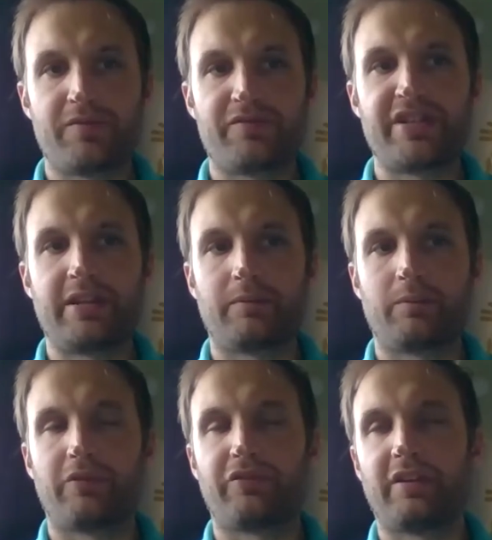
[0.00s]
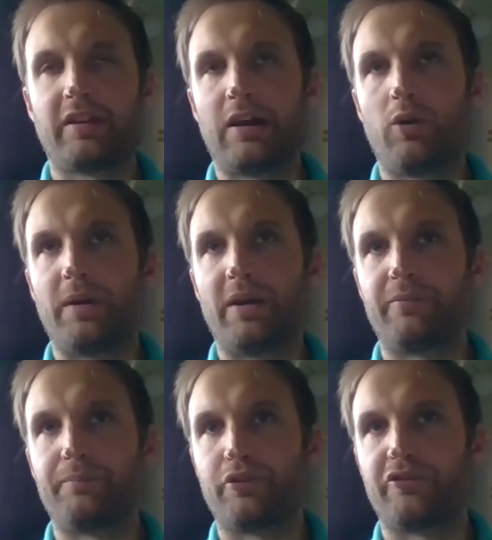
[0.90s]
seen a little bit of
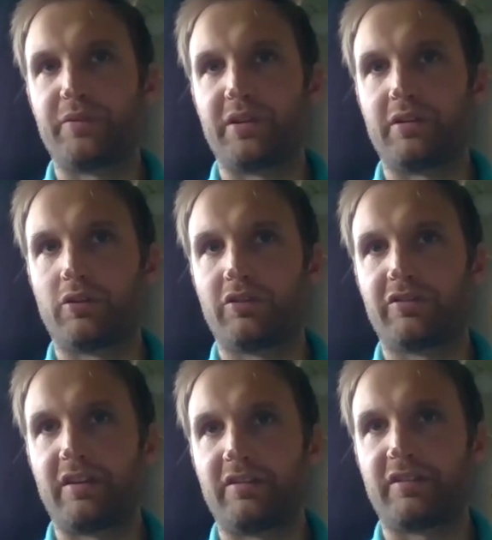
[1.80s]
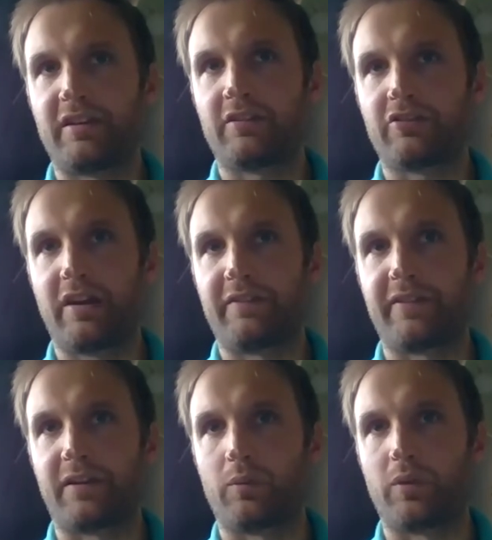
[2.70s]
improvement in on-site search. I
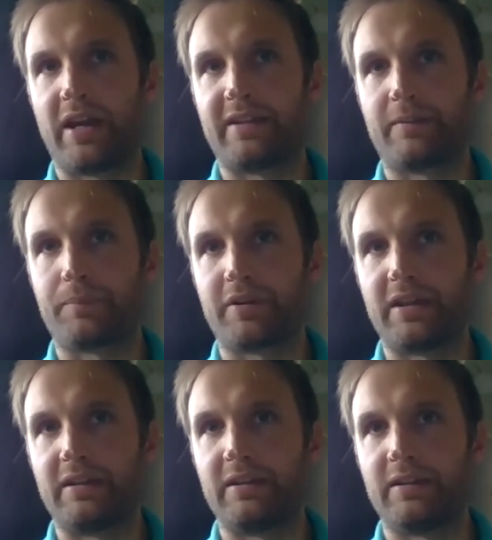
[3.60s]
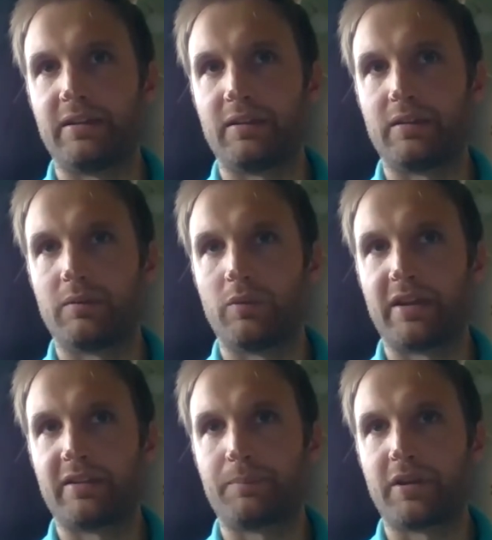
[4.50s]
think we had a pretty
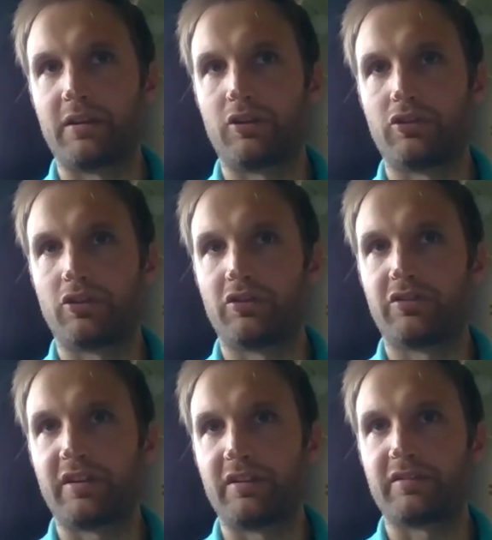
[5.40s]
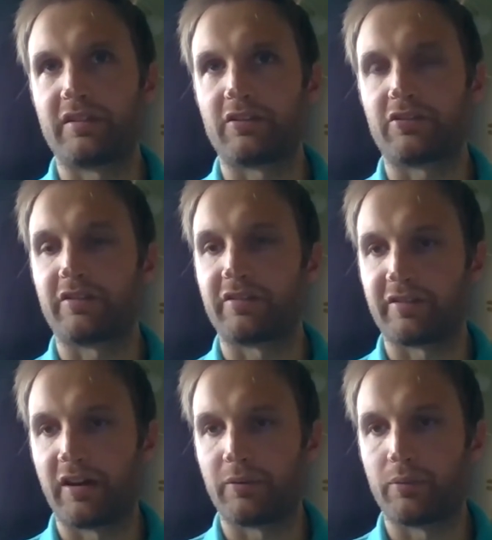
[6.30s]
good on-site search to
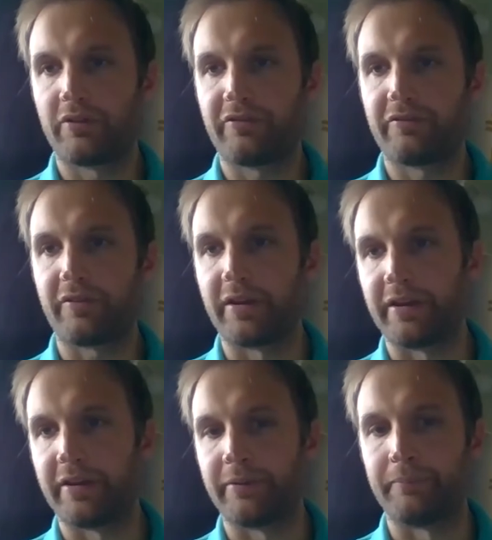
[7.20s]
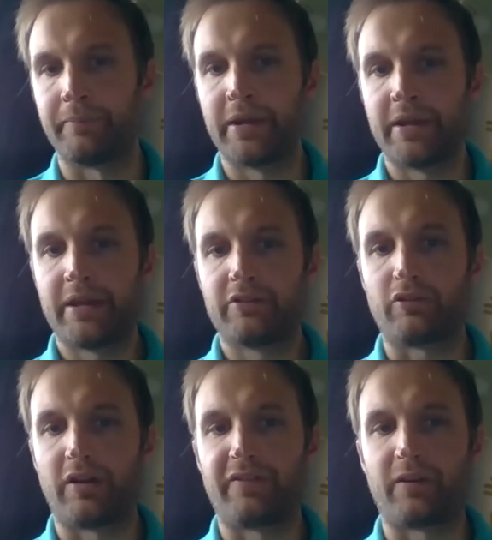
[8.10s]
start with.
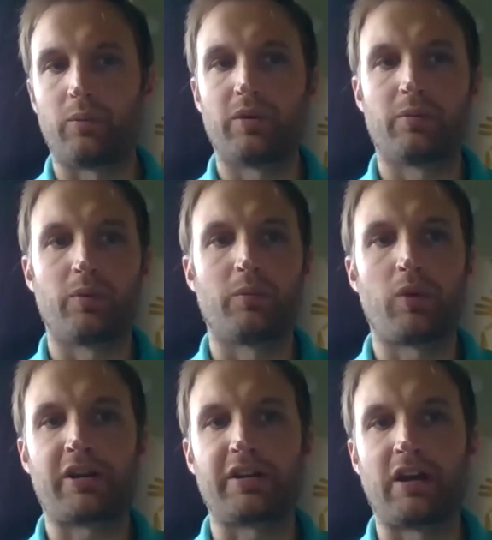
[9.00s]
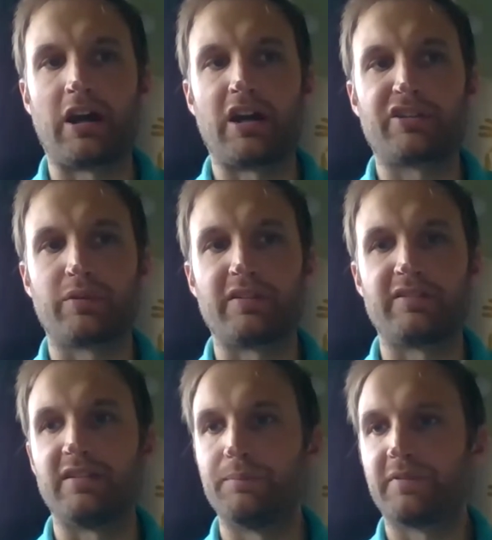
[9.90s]
So I think we're working hard with the
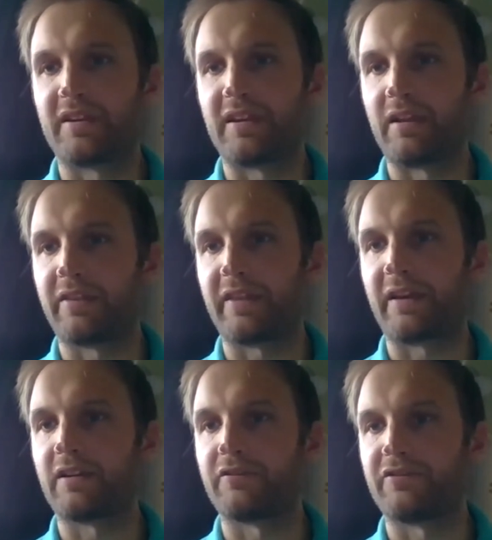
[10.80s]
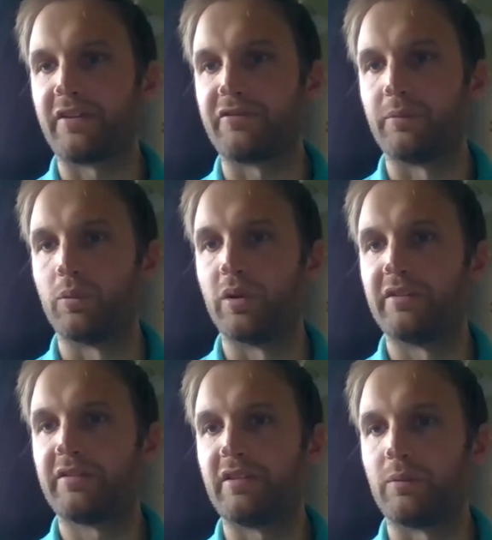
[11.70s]
team to kind of think of different
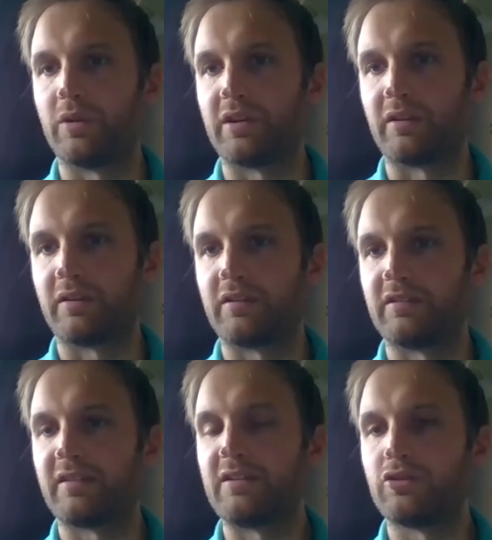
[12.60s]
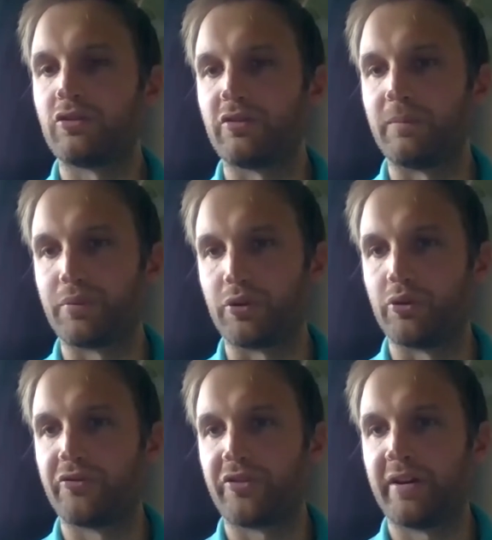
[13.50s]
ways that we can continue to
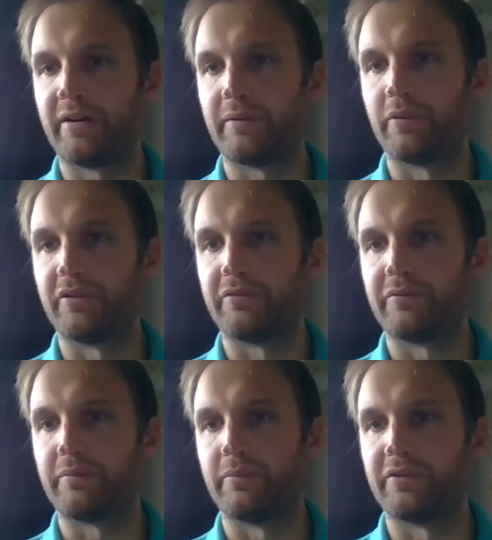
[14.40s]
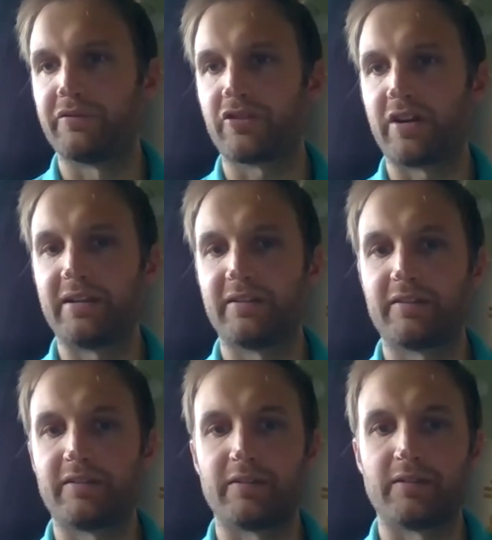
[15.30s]
improve that. We've tried
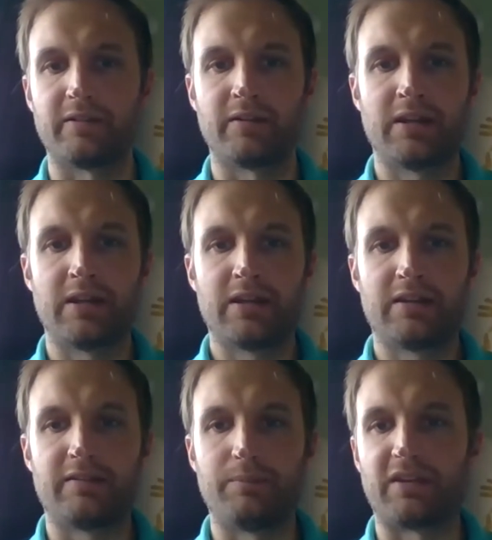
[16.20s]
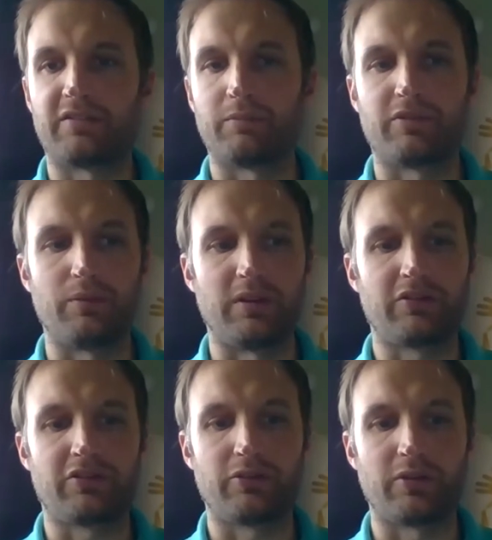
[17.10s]
to make some
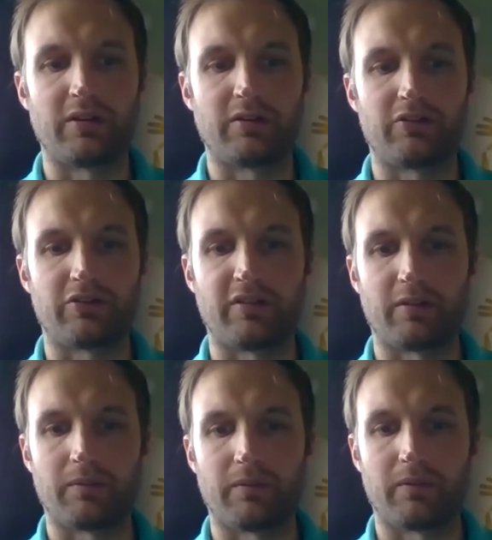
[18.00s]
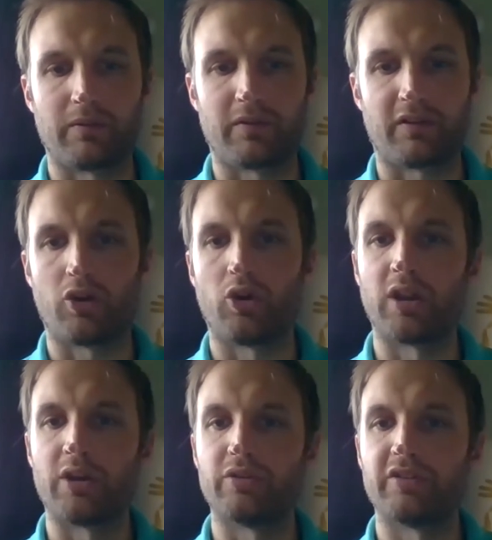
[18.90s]
tweaks to it, just to call
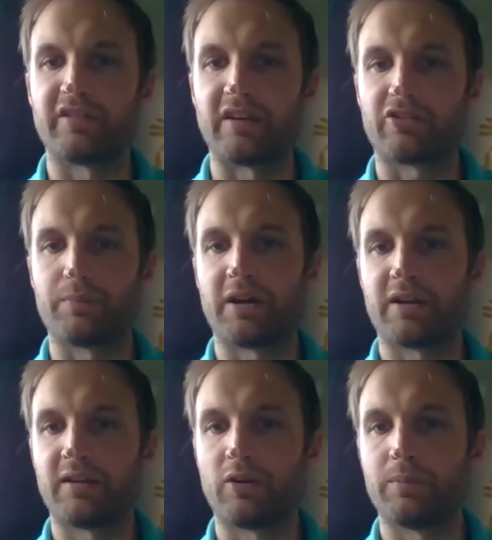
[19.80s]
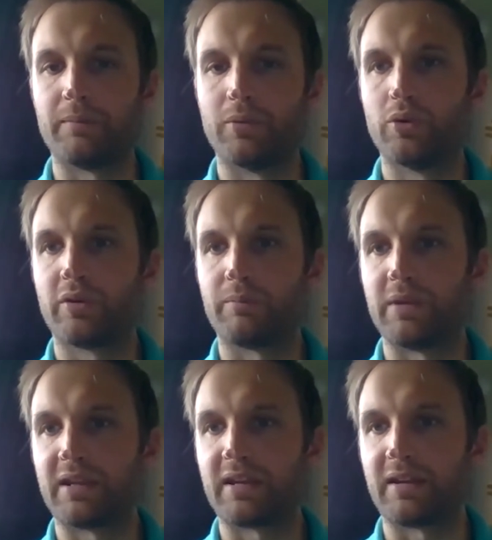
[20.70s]
out the search bar a little bit more and
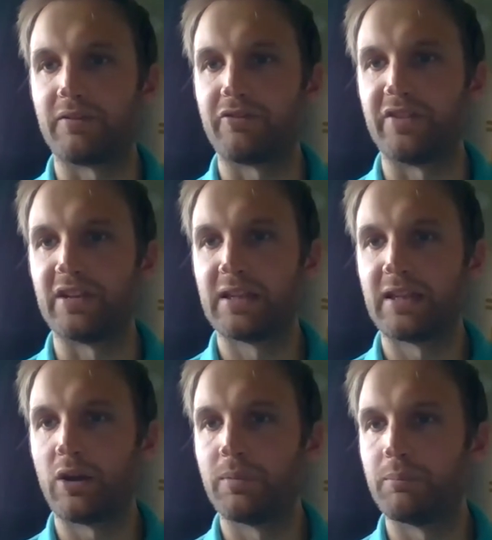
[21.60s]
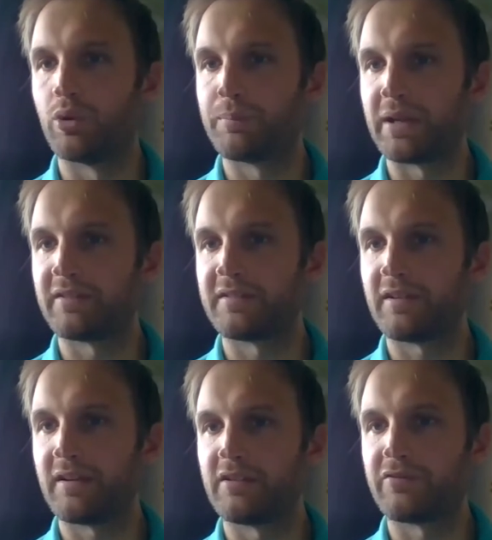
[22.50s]
make it feel a little bit more
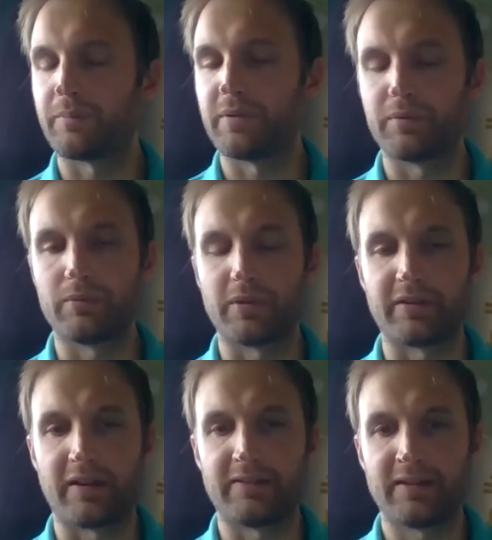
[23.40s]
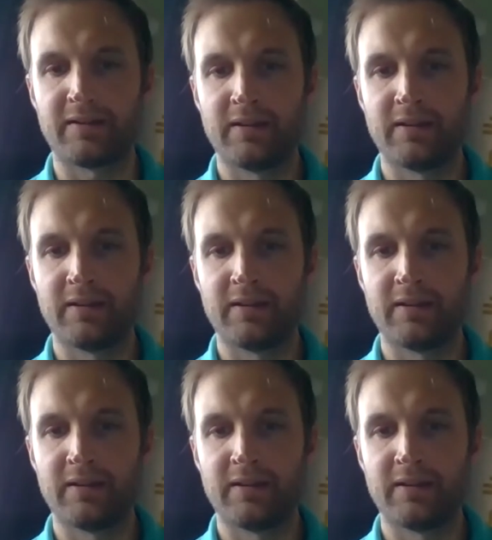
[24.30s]
personalized for people when they're in there.